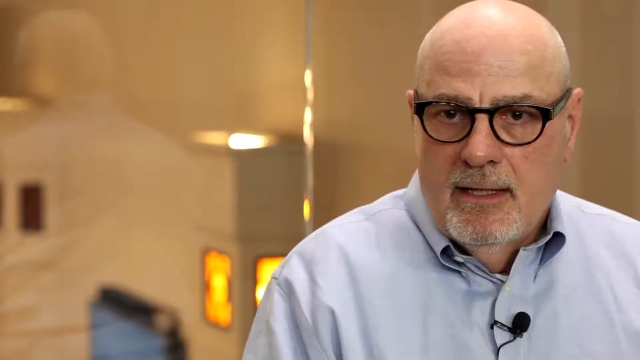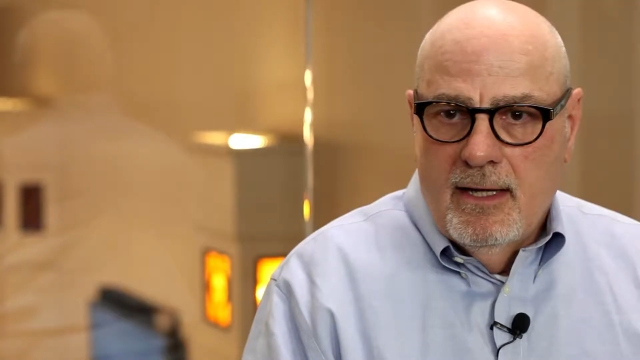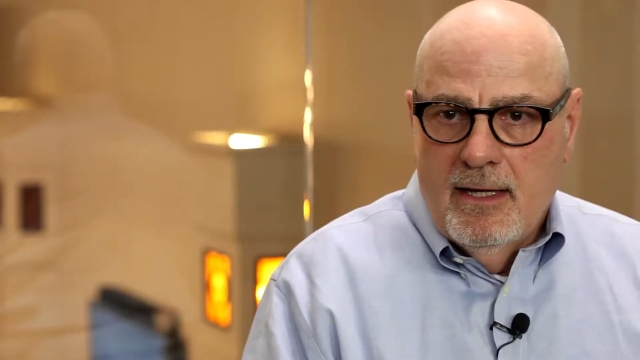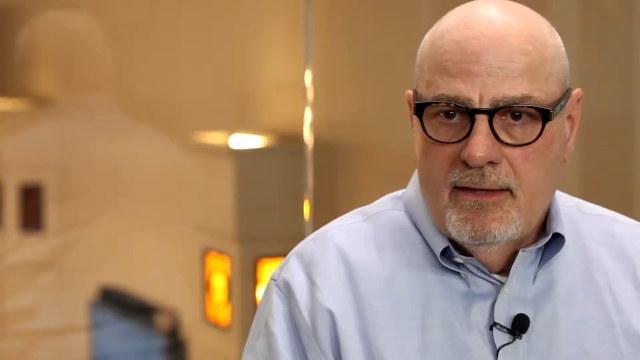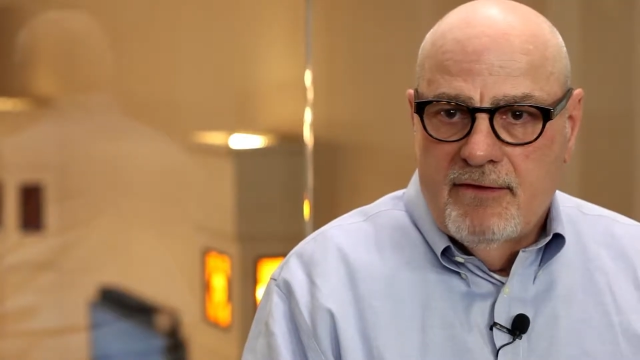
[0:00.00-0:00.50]

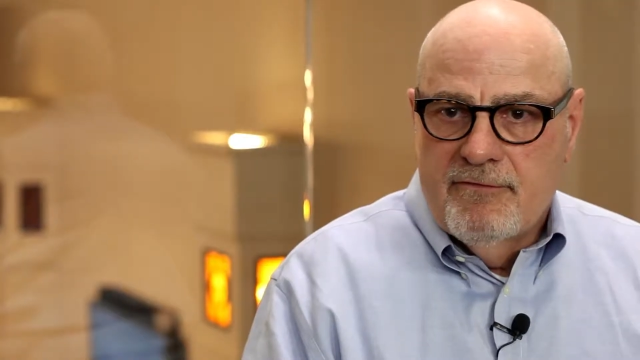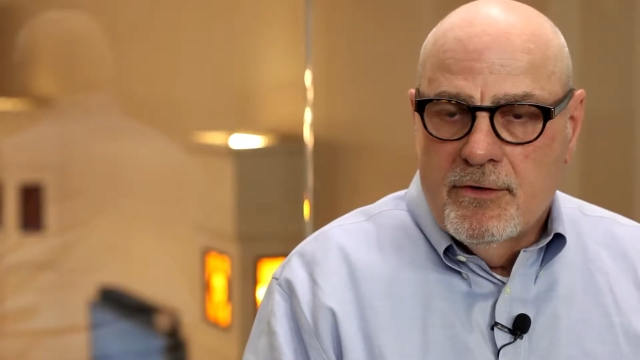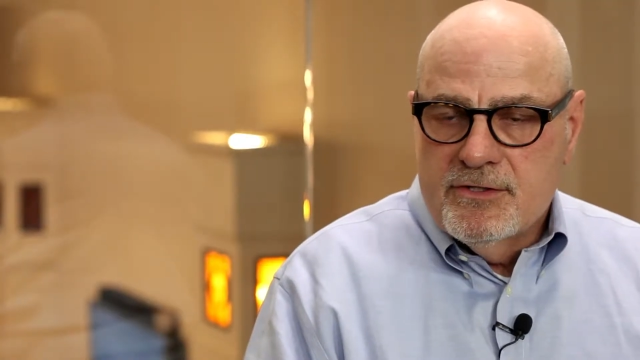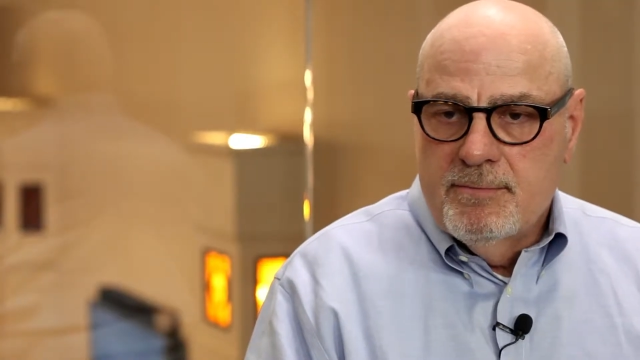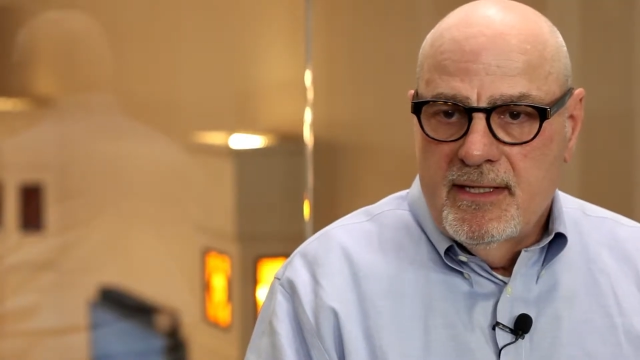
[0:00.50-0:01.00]
The
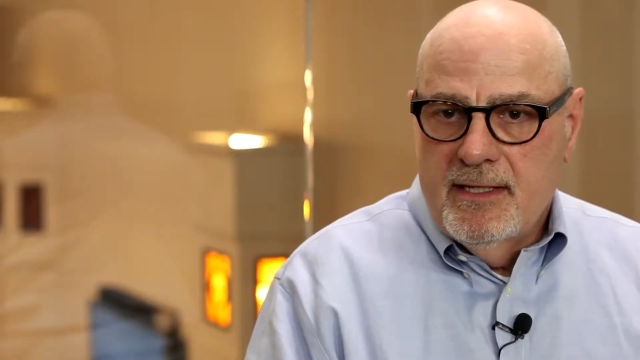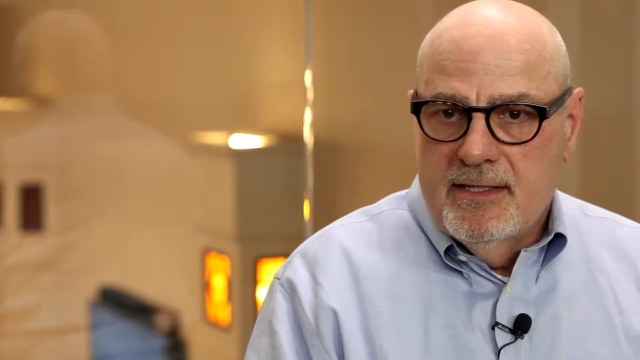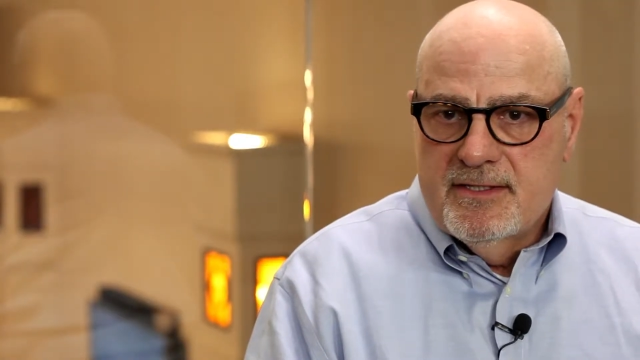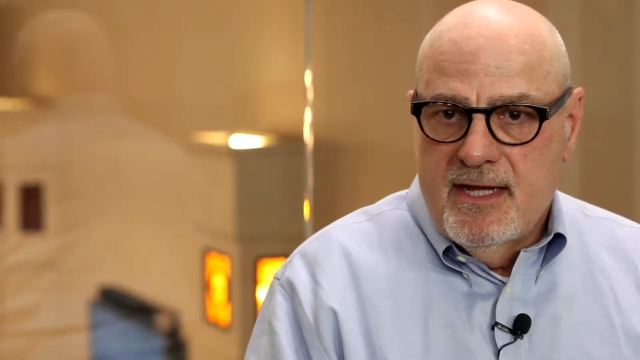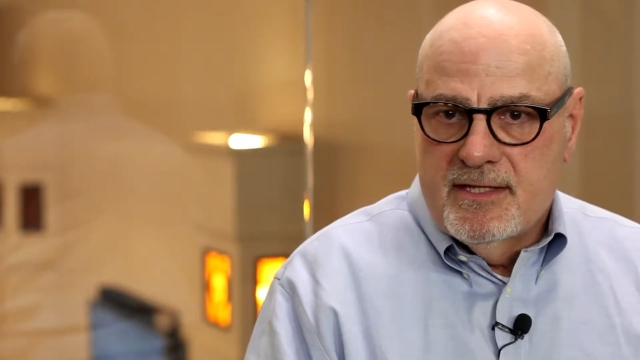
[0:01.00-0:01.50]
first being
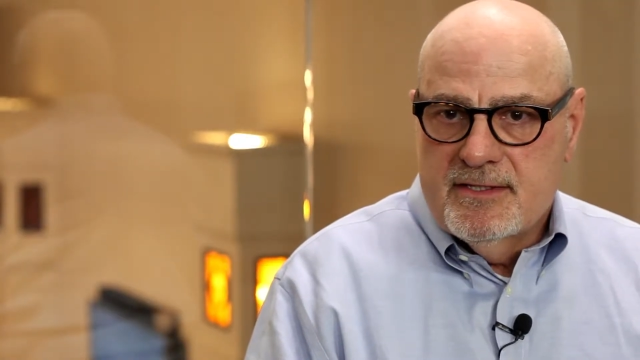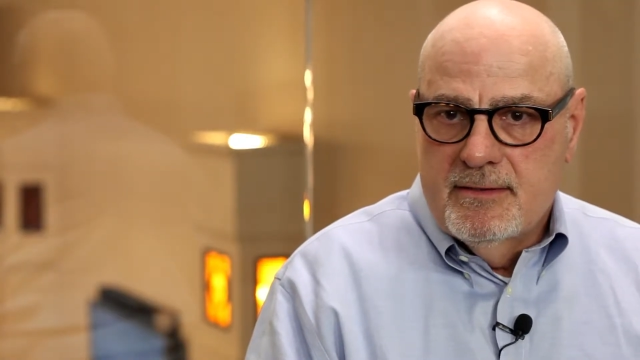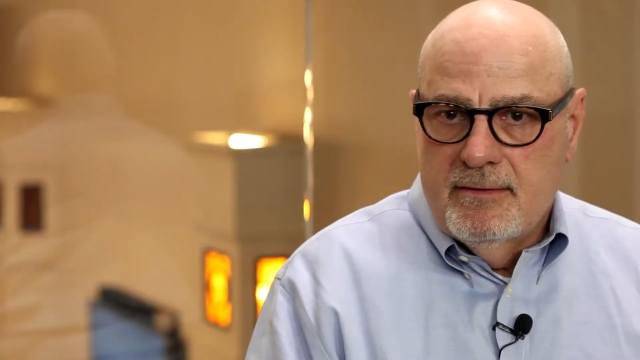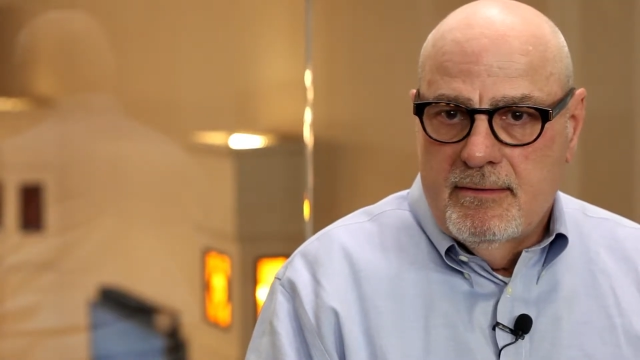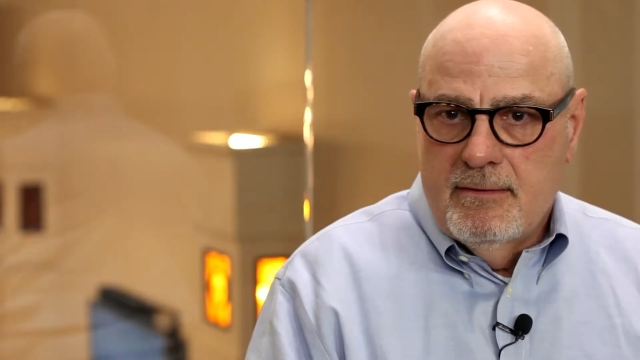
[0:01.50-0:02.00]
is that
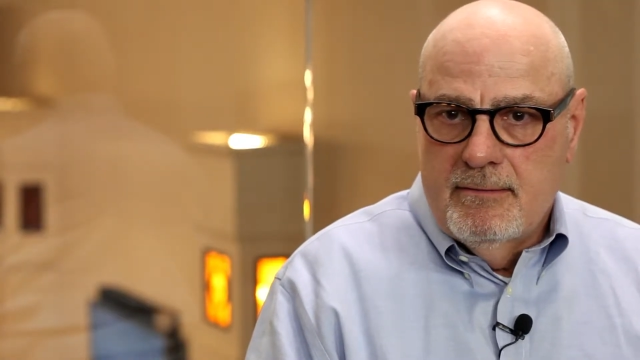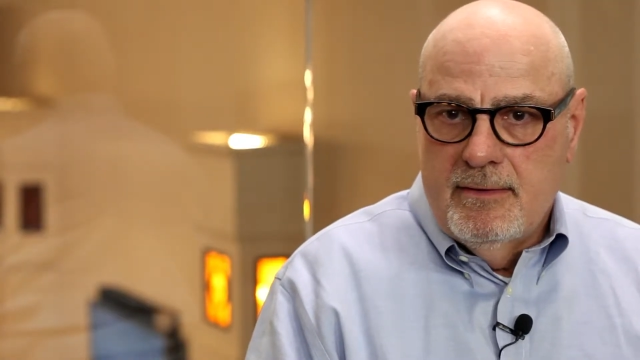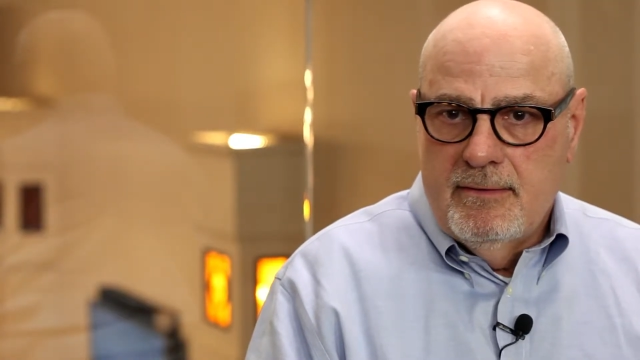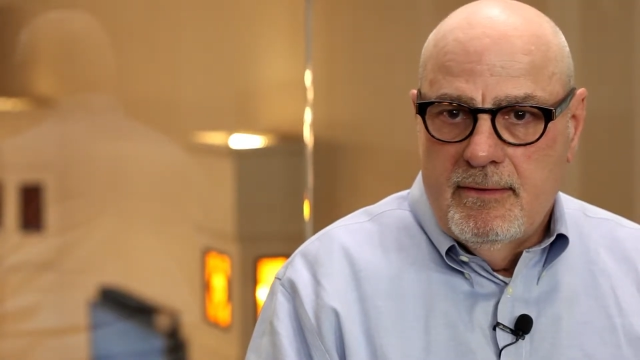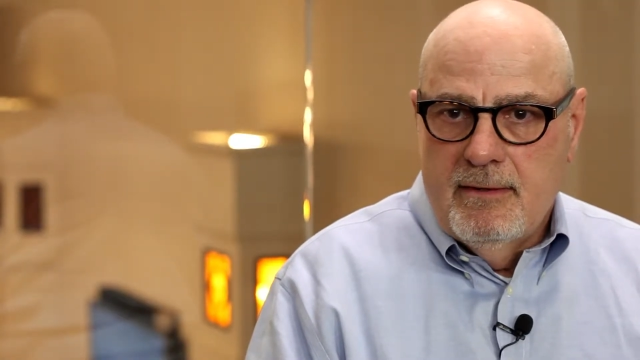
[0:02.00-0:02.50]

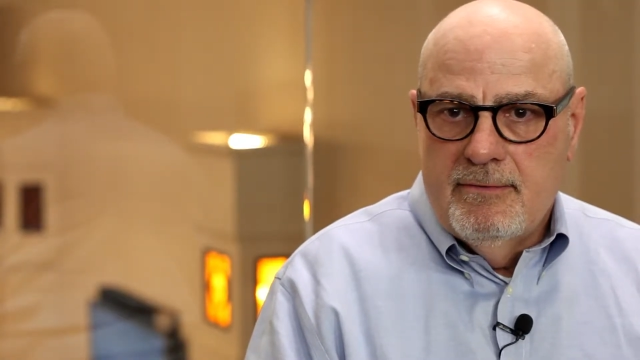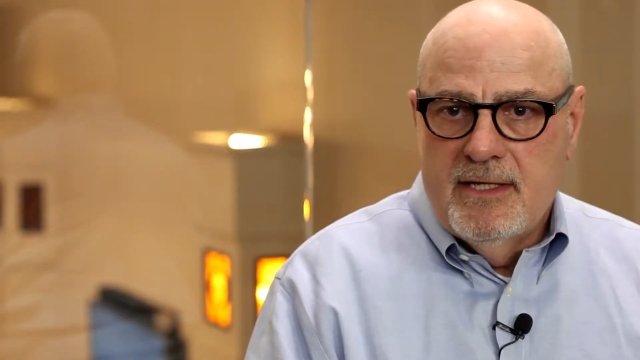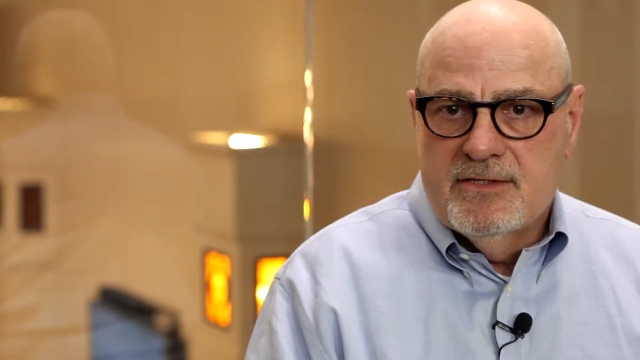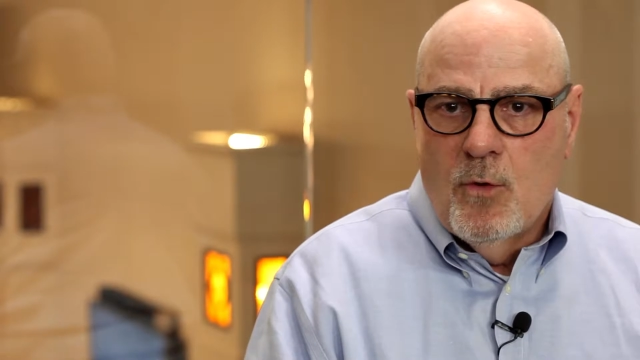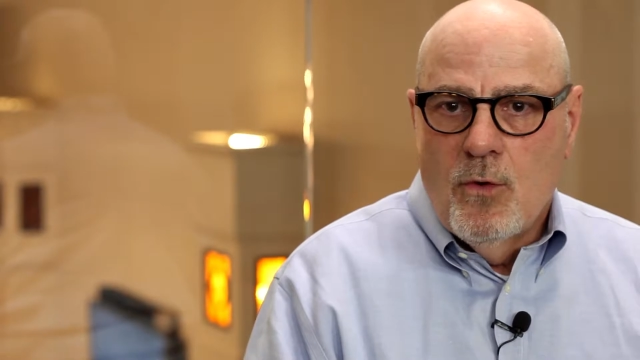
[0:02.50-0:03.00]

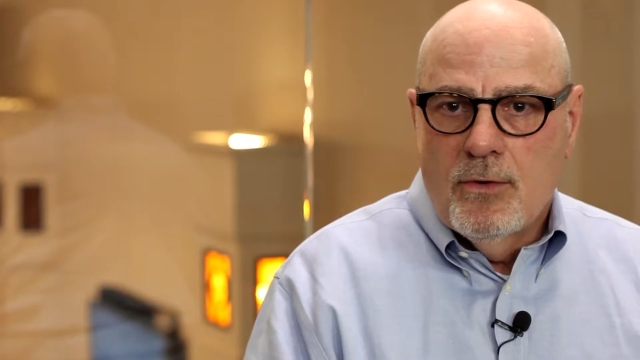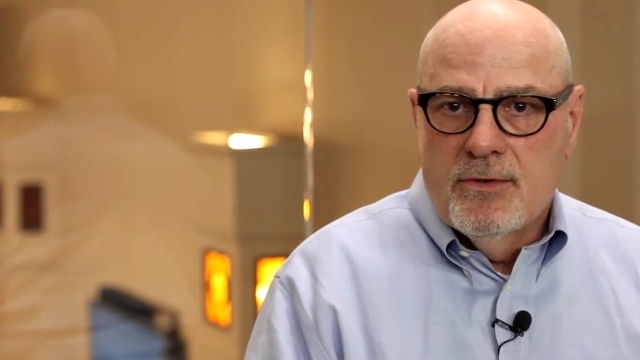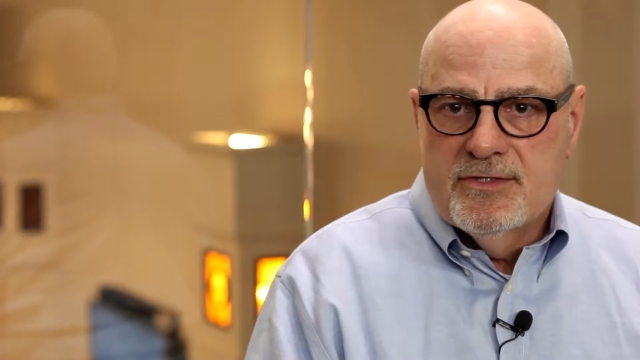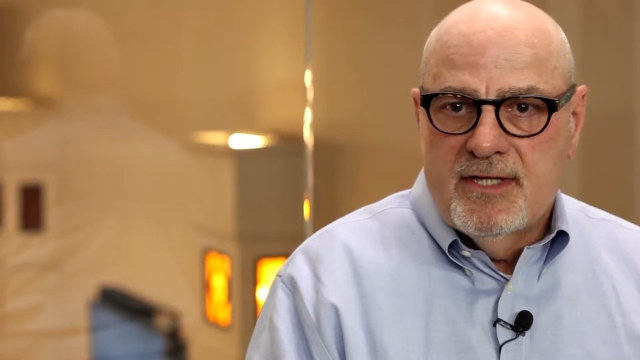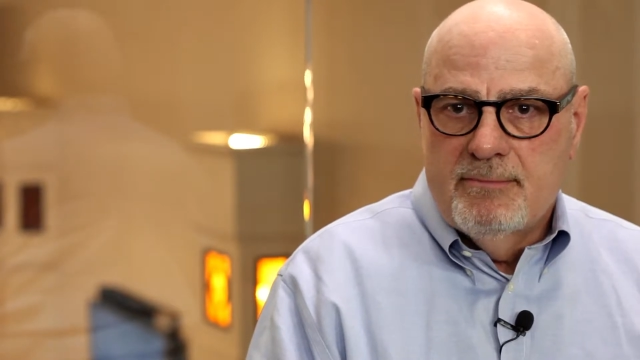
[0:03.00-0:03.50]
these
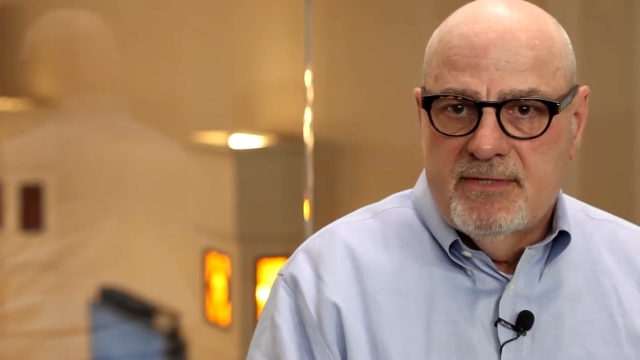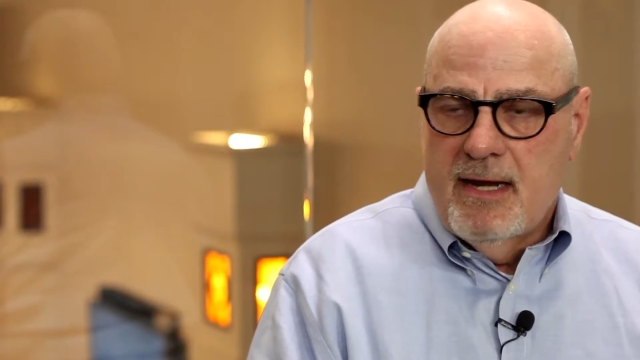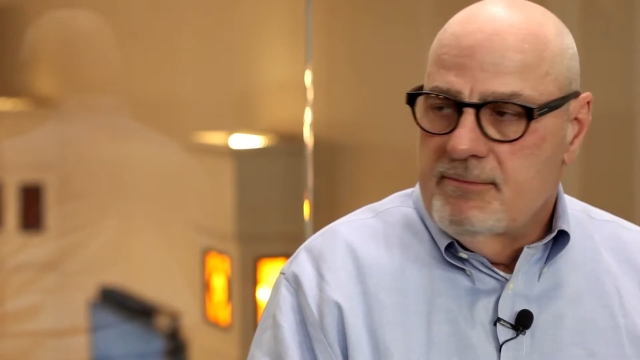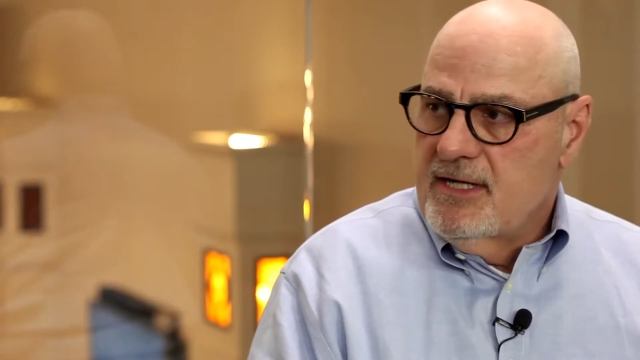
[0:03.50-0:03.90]
orders sometimes